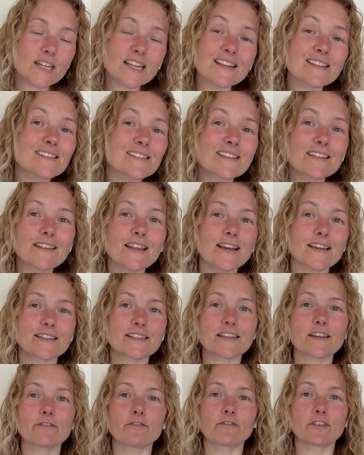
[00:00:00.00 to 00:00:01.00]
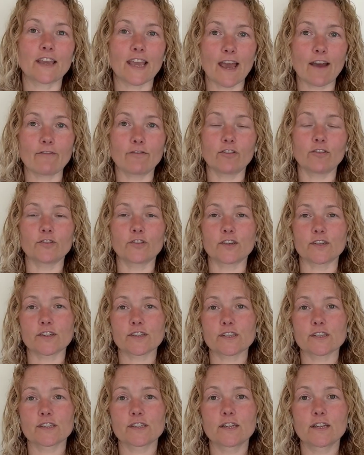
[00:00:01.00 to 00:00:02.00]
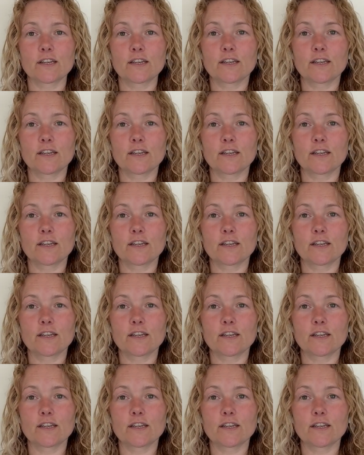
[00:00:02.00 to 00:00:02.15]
Selective forgetfulness